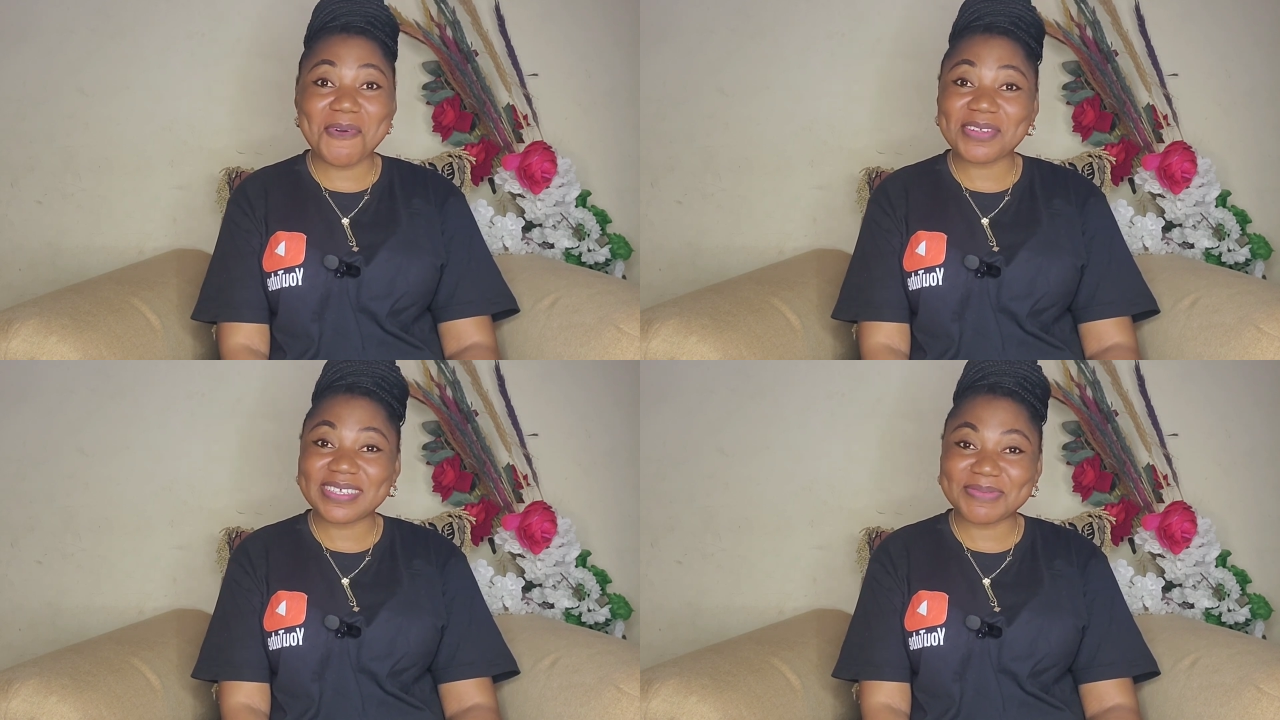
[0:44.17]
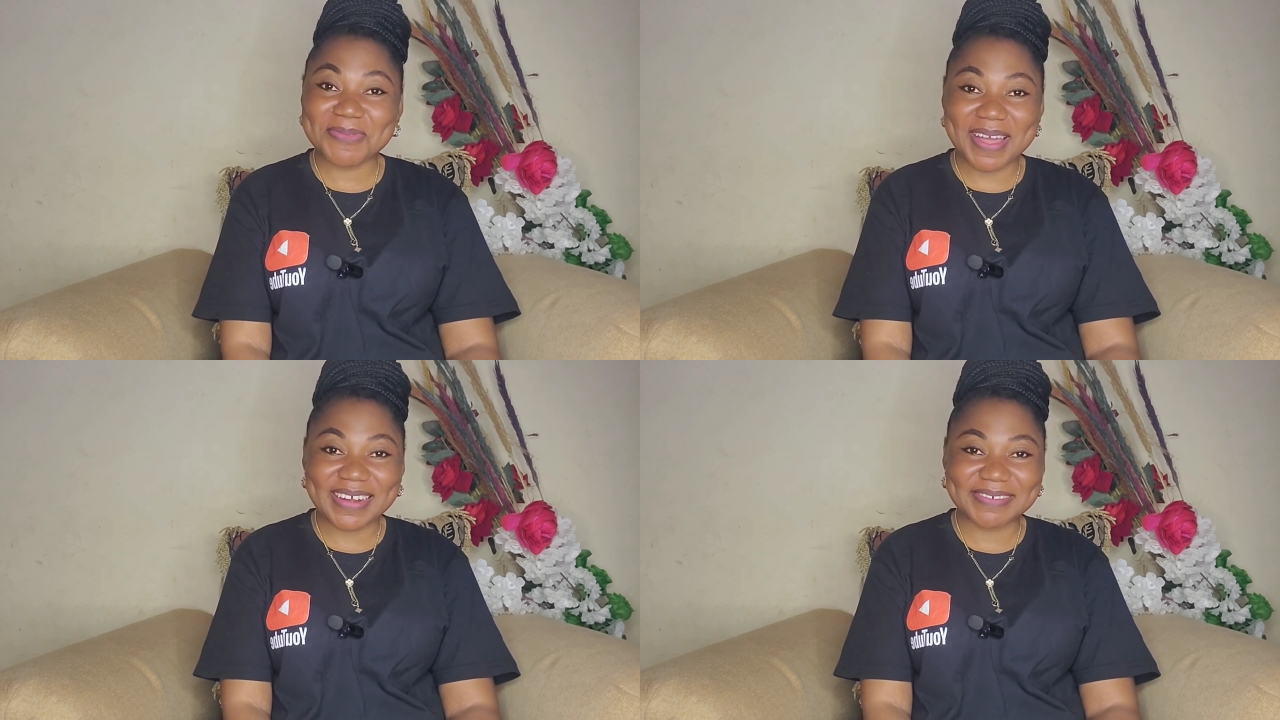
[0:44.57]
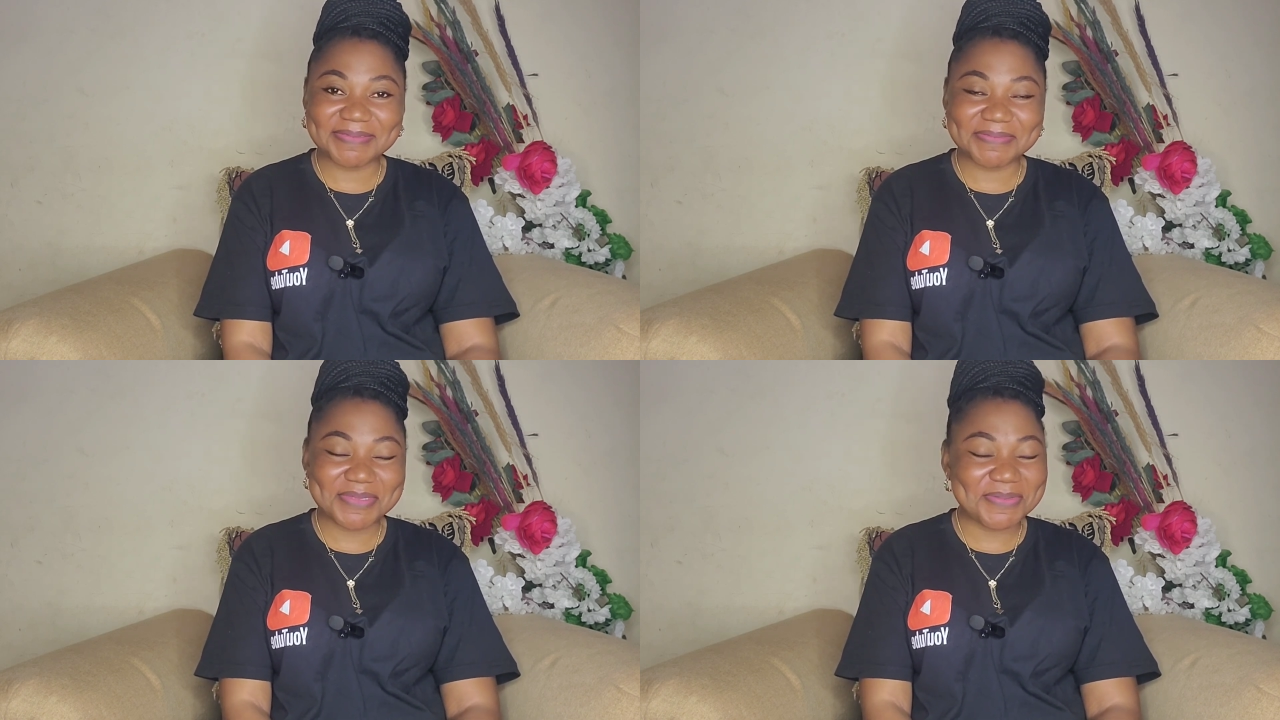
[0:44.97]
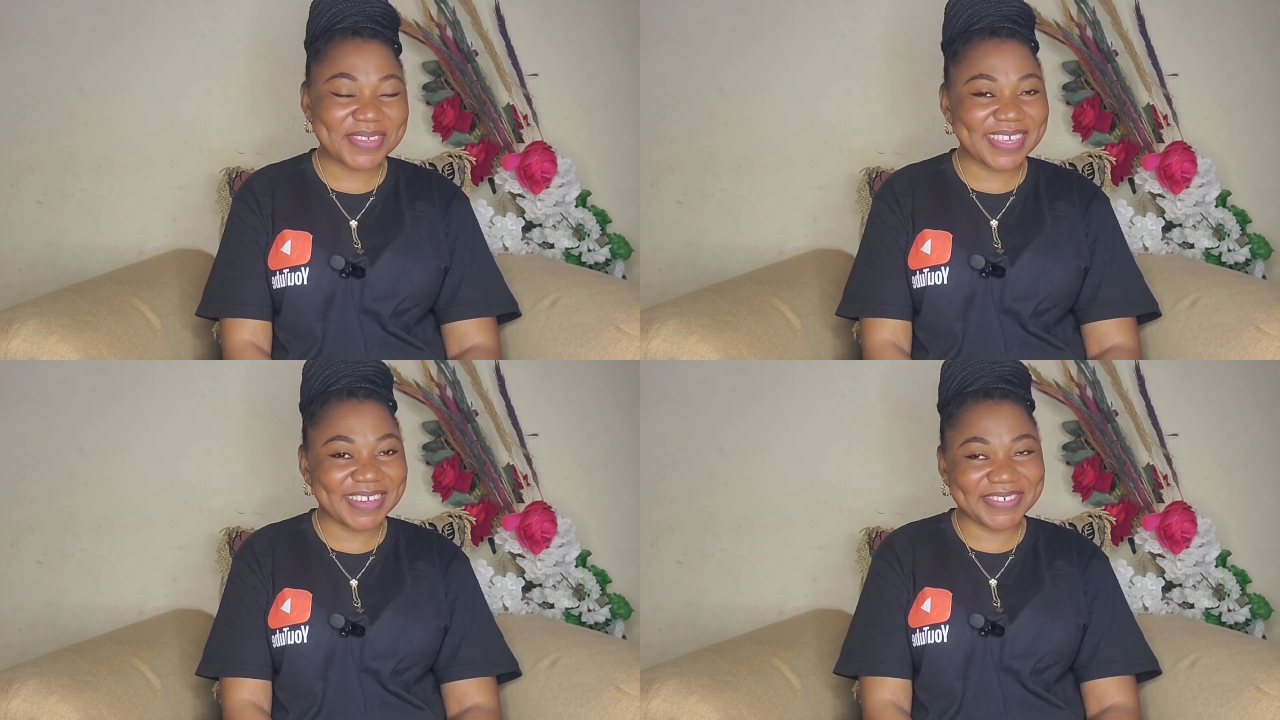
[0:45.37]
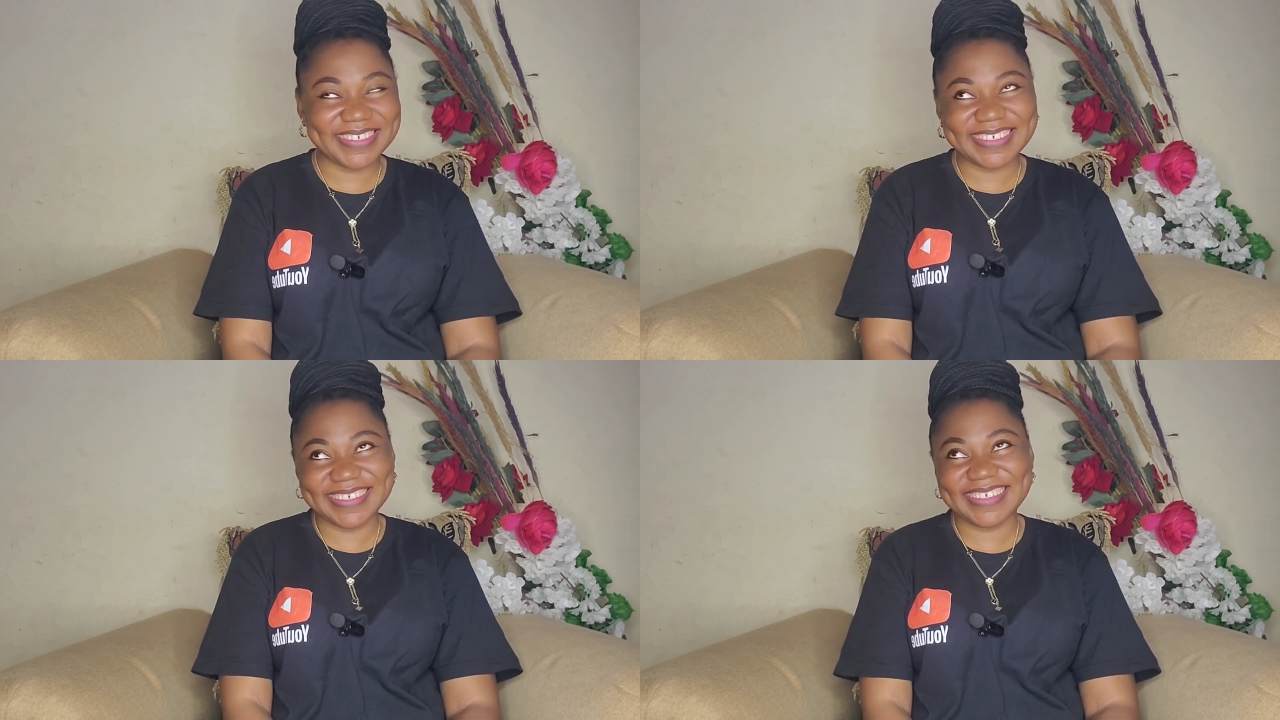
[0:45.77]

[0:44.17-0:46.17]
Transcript: all this while. Very careful.